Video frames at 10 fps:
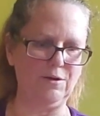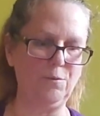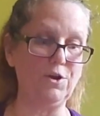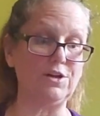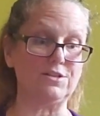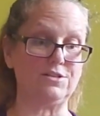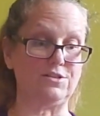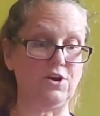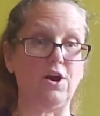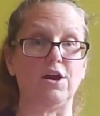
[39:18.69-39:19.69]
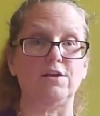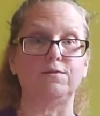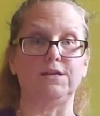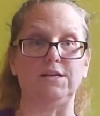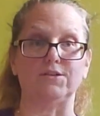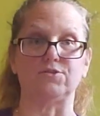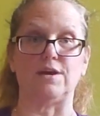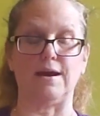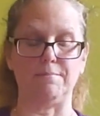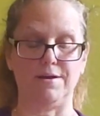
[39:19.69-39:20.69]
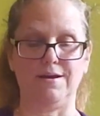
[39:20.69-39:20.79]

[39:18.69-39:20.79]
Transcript: we're going to start, you need a strap,